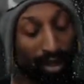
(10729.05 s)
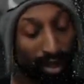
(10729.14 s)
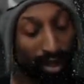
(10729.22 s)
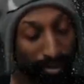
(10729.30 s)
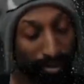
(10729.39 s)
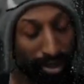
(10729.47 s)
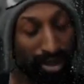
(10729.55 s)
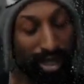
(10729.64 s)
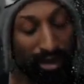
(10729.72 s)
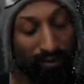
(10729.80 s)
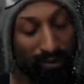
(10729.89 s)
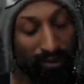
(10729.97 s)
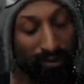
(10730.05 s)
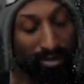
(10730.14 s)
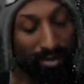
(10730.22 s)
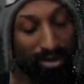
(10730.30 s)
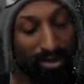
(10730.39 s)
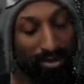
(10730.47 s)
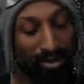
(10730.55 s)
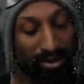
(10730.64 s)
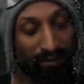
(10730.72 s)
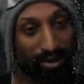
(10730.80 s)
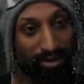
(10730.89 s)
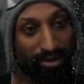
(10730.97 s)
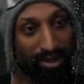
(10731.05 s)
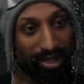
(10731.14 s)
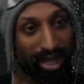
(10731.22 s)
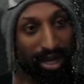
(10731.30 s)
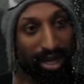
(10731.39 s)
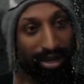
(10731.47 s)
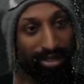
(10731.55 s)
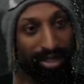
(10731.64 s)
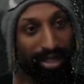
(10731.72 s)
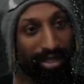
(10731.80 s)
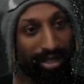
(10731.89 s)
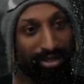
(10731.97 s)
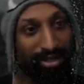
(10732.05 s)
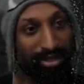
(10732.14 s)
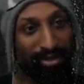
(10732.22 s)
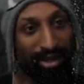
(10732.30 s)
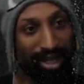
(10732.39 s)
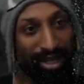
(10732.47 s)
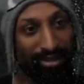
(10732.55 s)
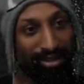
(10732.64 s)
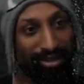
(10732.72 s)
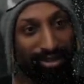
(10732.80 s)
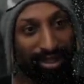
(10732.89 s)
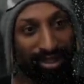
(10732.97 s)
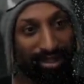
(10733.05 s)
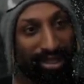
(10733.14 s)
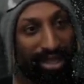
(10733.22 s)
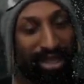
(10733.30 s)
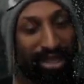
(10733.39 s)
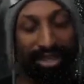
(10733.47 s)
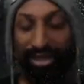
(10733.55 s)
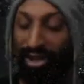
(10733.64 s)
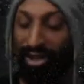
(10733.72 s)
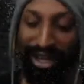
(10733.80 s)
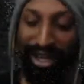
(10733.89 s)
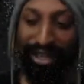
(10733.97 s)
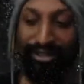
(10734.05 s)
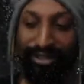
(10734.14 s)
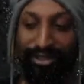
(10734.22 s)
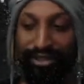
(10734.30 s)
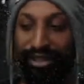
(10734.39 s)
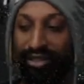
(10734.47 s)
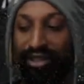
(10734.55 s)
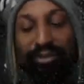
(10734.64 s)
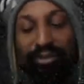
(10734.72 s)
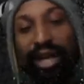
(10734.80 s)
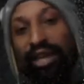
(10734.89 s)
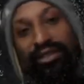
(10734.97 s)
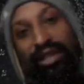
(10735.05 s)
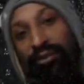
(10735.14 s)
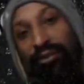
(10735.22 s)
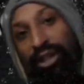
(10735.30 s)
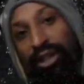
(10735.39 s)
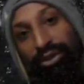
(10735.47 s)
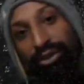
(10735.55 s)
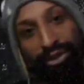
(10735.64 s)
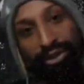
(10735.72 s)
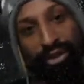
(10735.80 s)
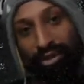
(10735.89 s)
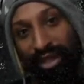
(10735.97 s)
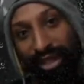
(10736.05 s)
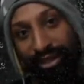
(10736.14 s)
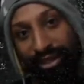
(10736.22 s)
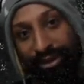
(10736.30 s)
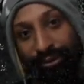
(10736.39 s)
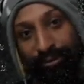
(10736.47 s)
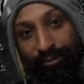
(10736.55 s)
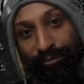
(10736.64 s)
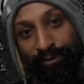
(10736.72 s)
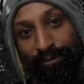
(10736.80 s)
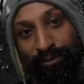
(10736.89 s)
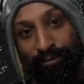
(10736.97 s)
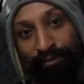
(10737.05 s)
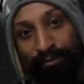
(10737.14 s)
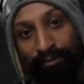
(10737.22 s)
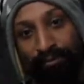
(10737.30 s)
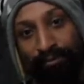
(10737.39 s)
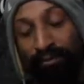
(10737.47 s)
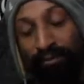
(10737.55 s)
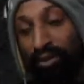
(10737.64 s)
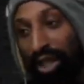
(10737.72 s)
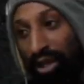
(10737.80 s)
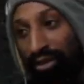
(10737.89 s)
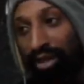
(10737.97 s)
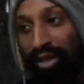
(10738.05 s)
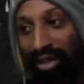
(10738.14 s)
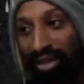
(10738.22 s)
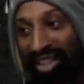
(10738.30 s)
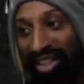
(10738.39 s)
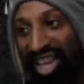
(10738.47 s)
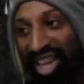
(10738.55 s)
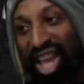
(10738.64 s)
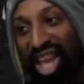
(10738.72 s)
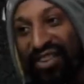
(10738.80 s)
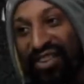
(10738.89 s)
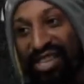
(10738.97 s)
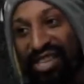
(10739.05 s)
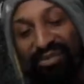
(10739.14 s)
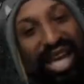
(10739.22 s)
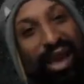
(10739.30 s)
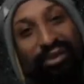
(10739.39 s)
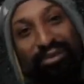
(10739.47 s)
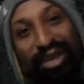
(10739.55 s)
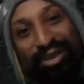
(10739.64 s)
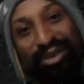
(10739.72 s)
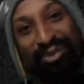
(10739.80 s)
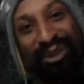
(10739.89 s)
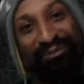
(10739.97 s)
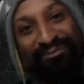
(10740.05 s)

keep a lookout for what I'm gonna do in the future. Cause I guarantee you, don't nobody else do this. Don't nobody else do this. Don't nobody else come close to doing what I do. So, give you some time to miss me.